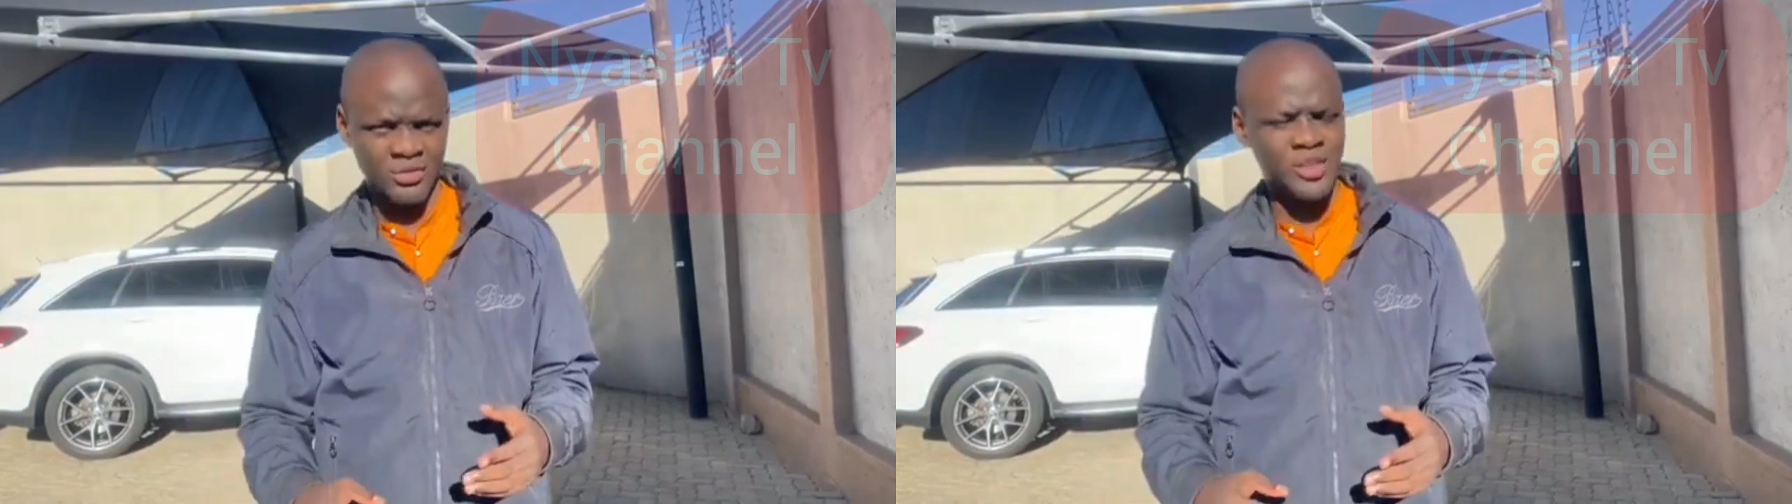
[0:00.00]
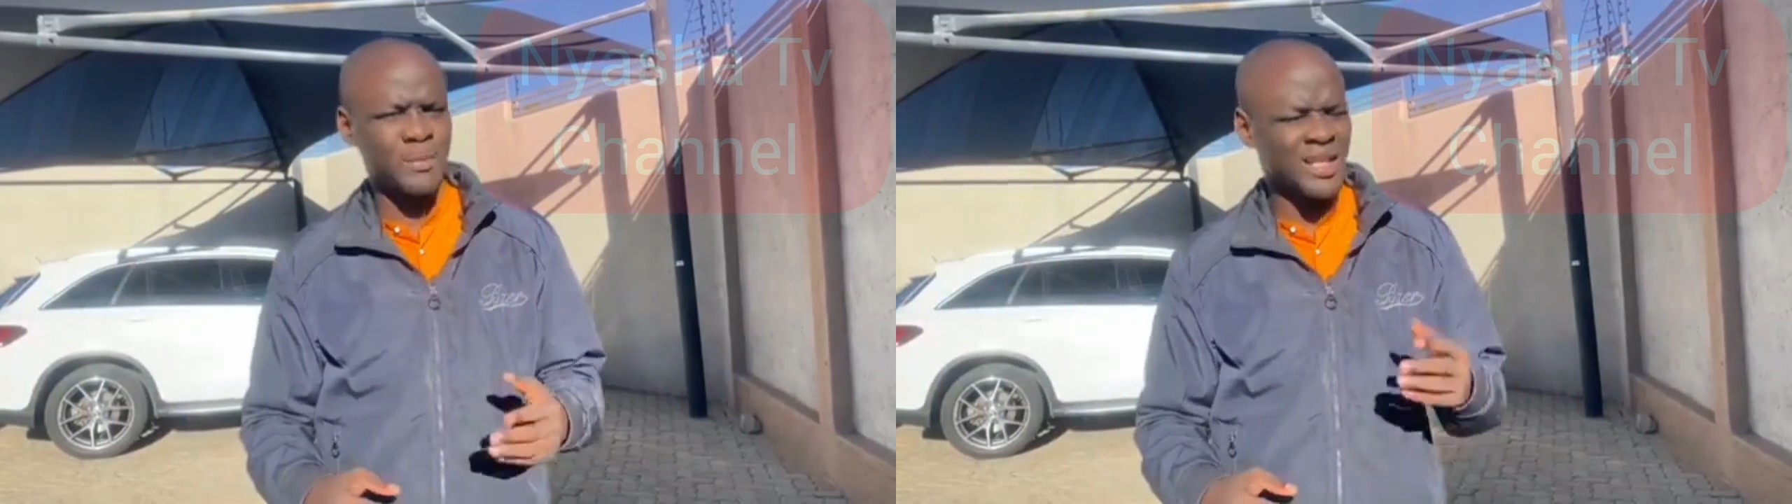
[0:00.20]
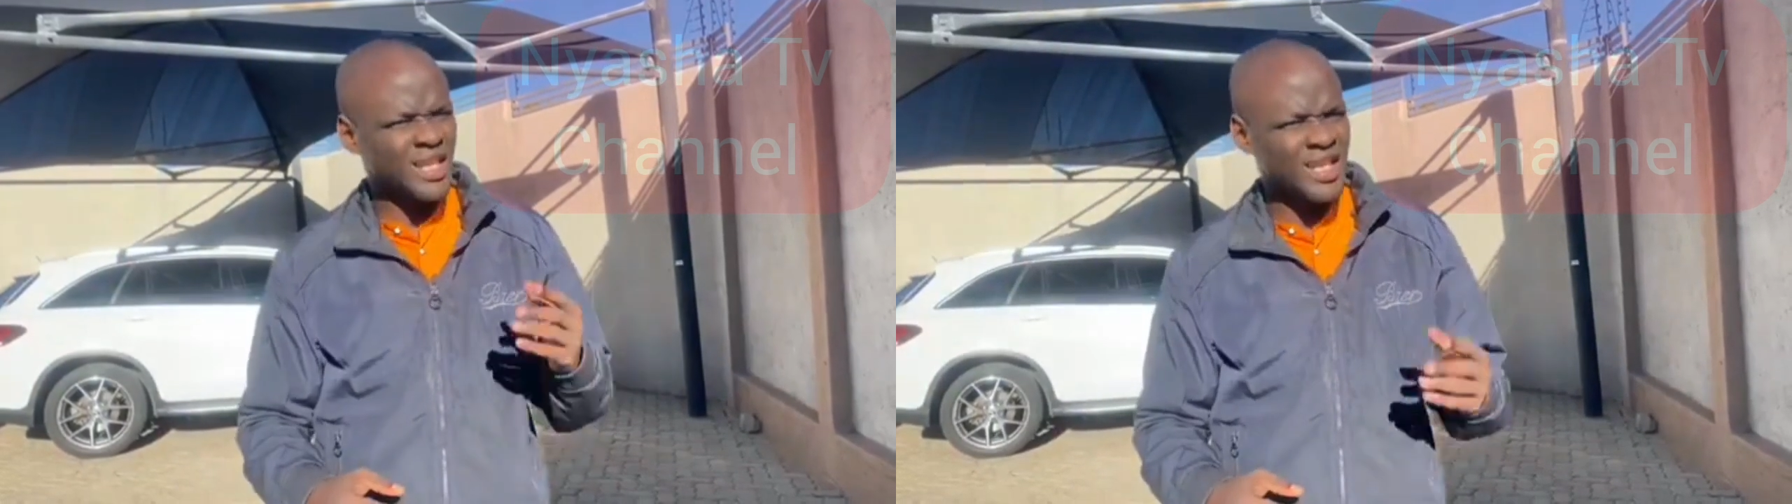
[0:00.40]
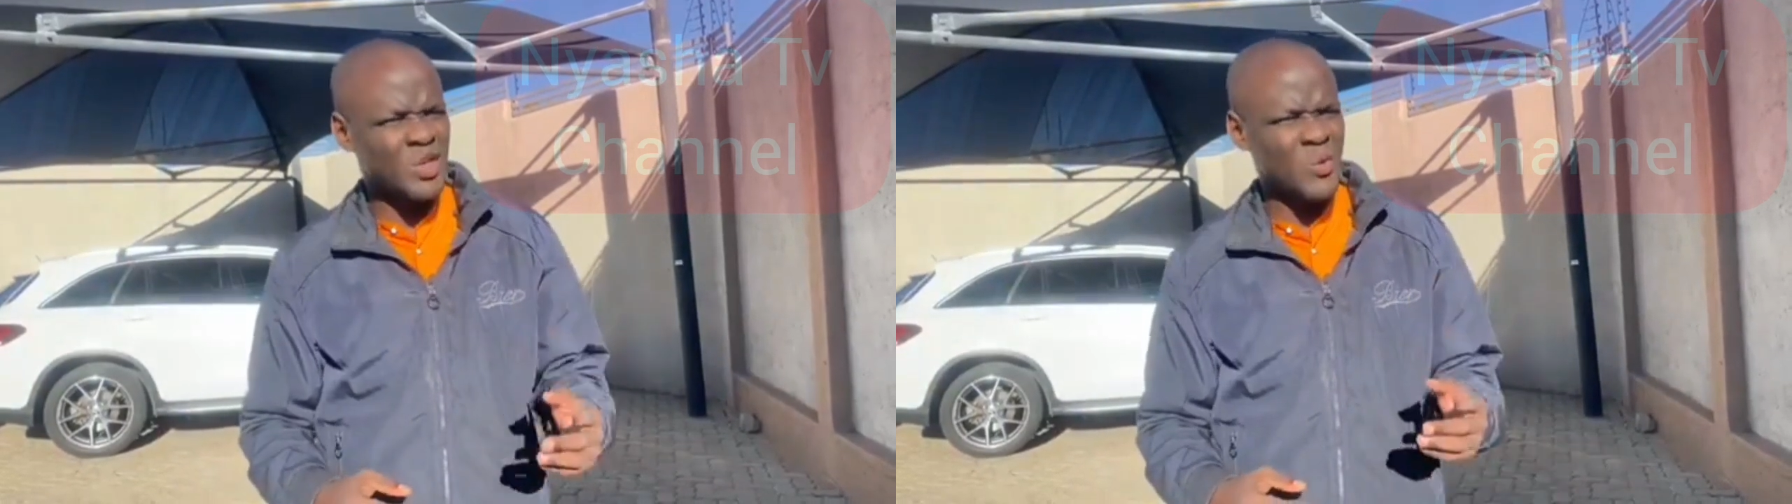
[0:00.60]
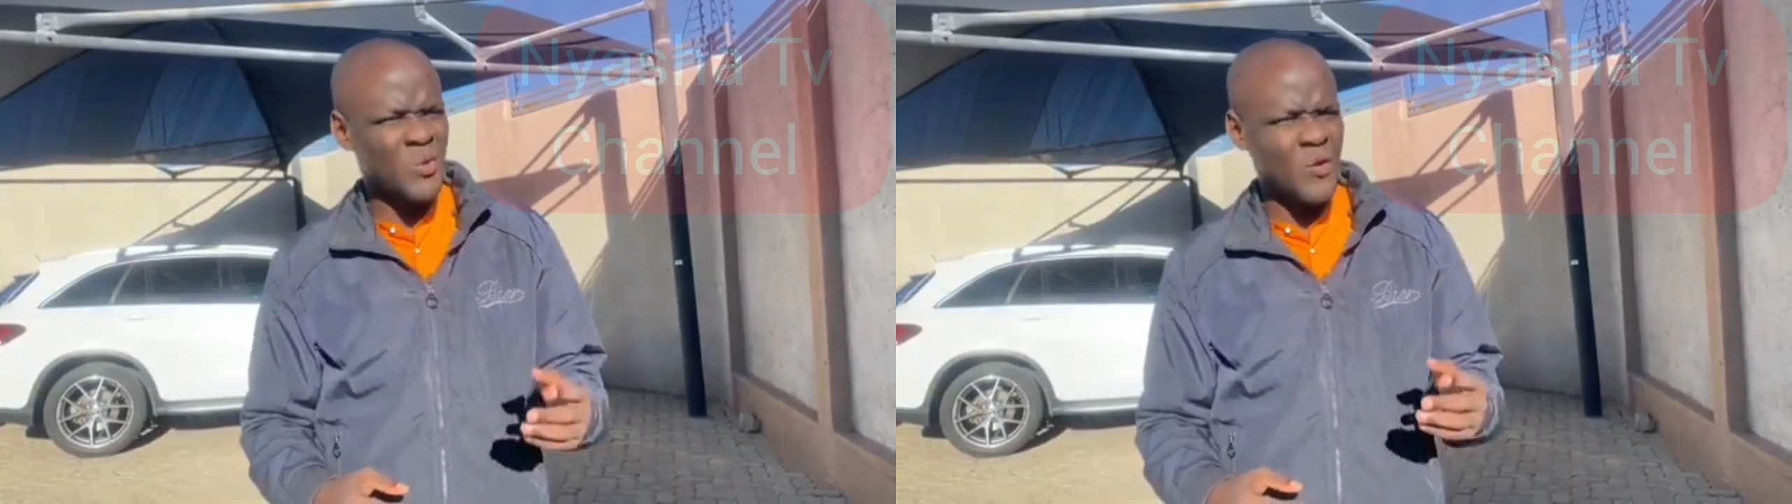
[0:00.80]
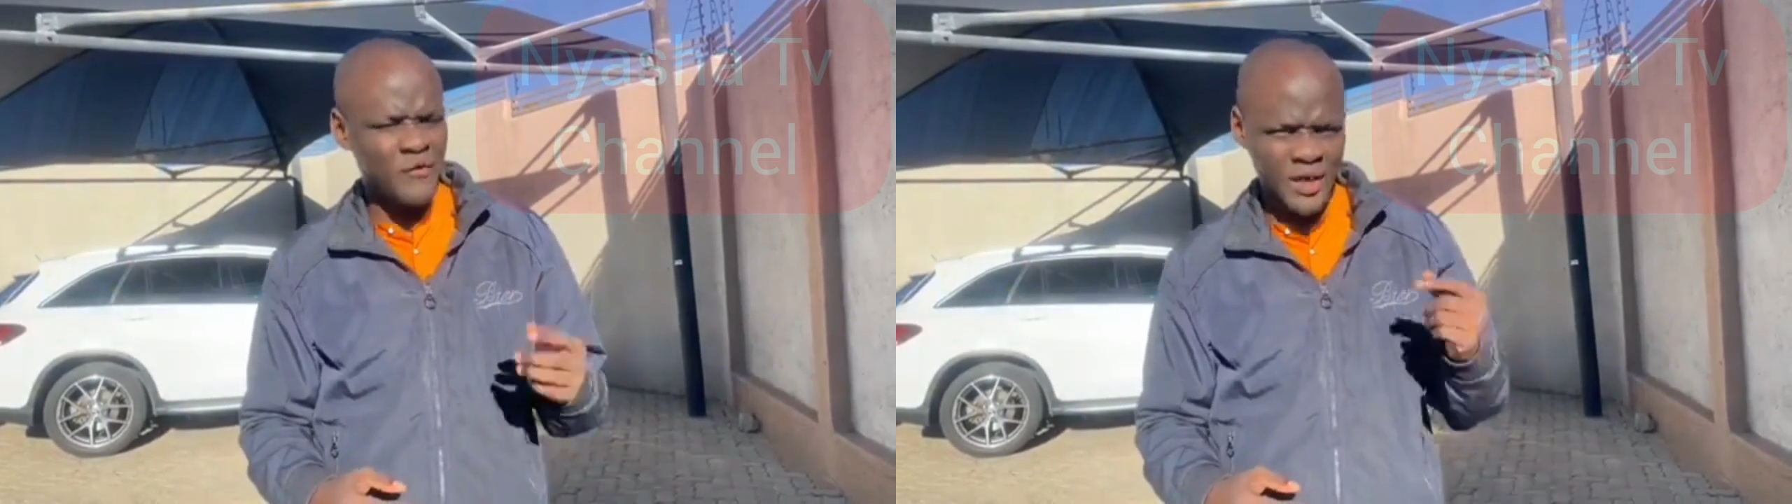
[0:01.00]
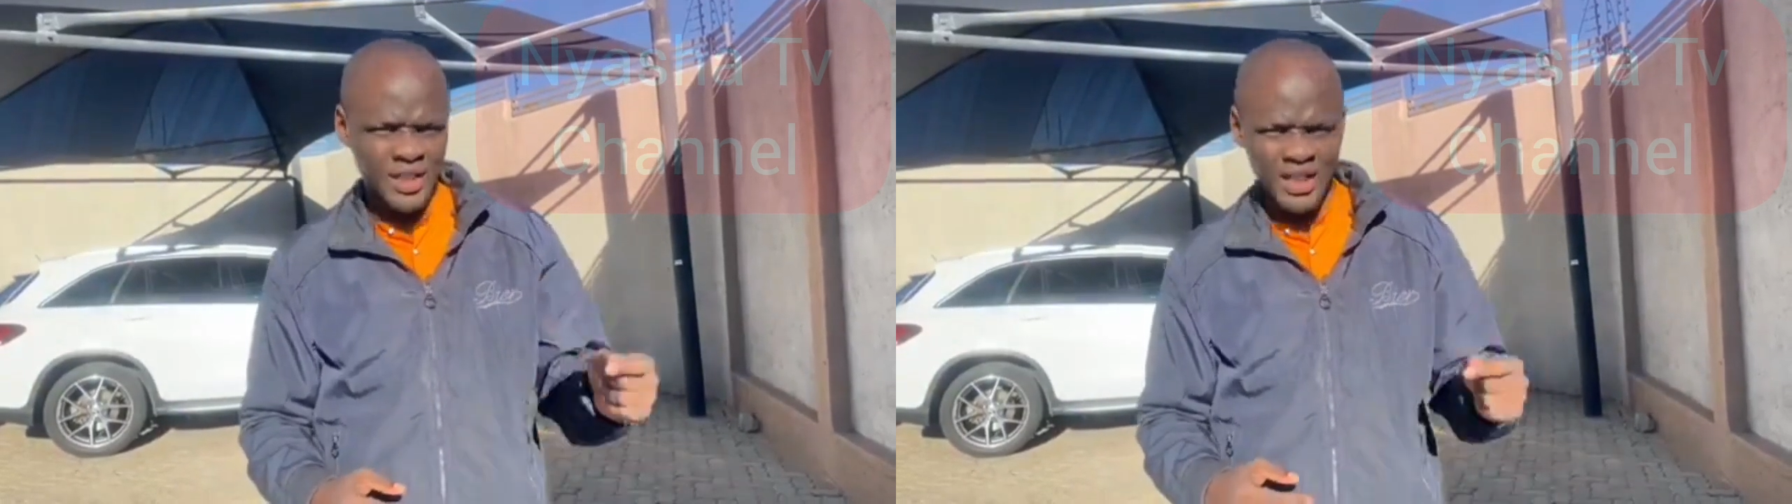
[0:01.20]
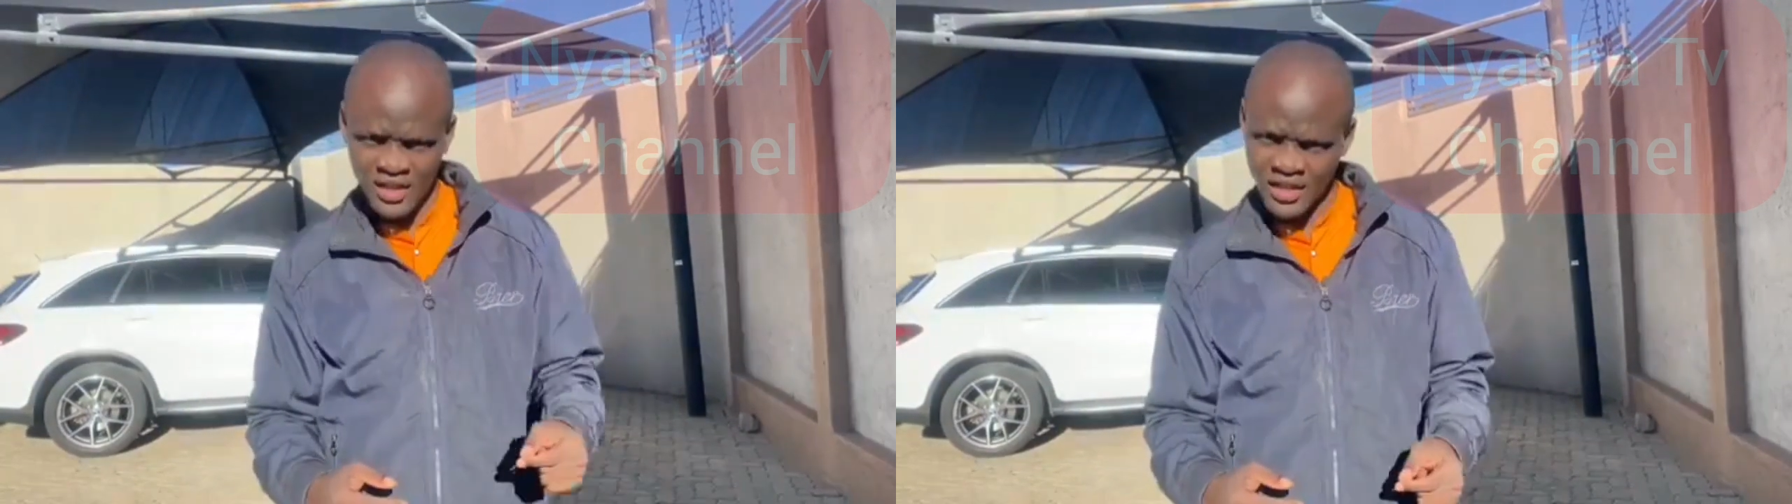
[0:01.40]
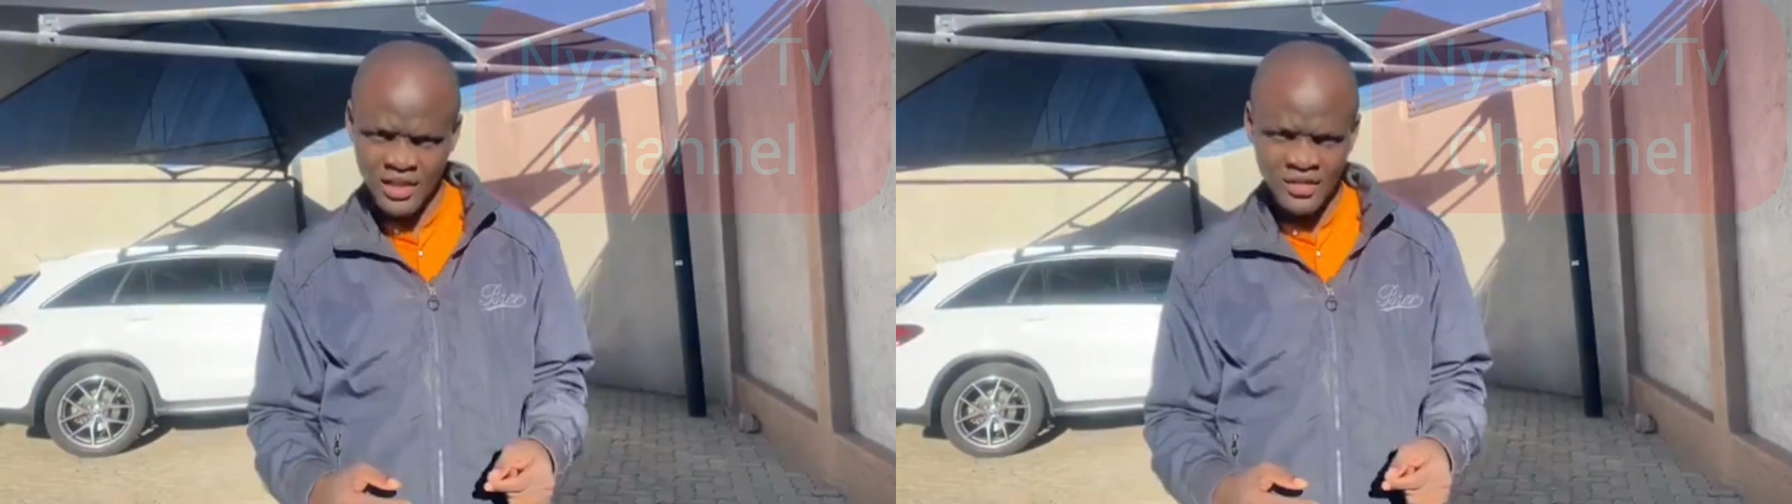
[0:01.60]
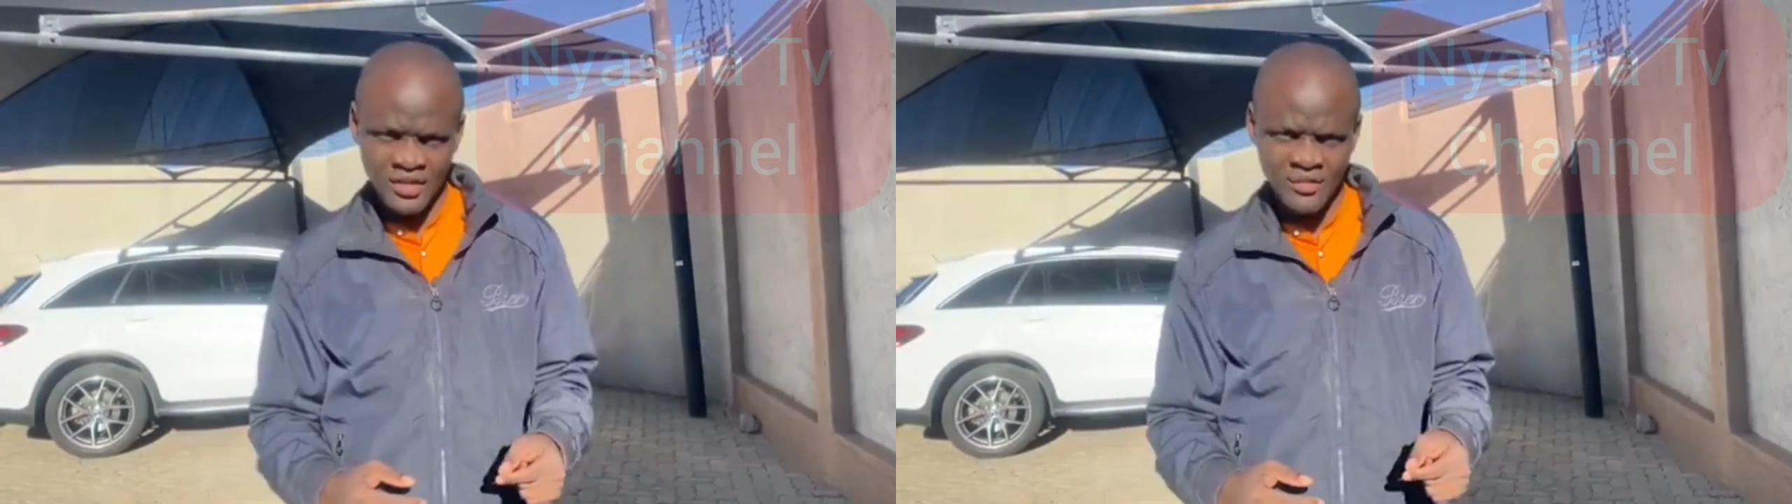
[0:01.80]
to speak ill of other
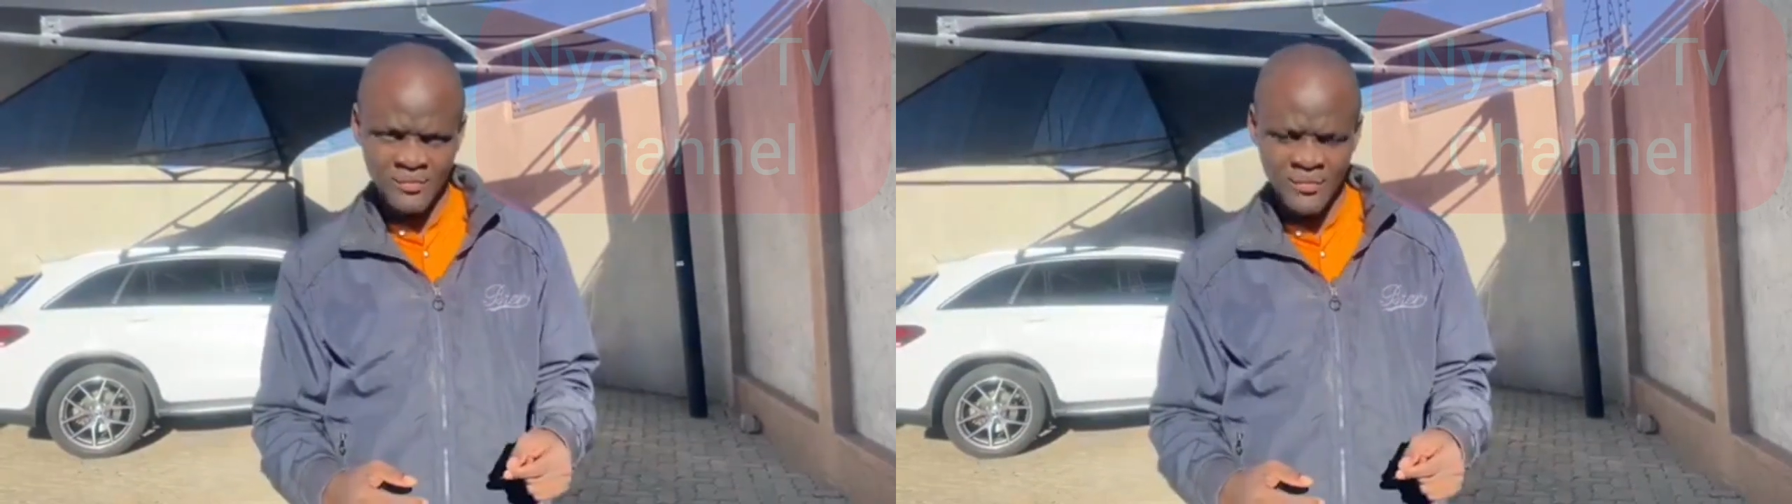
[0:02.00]
nations.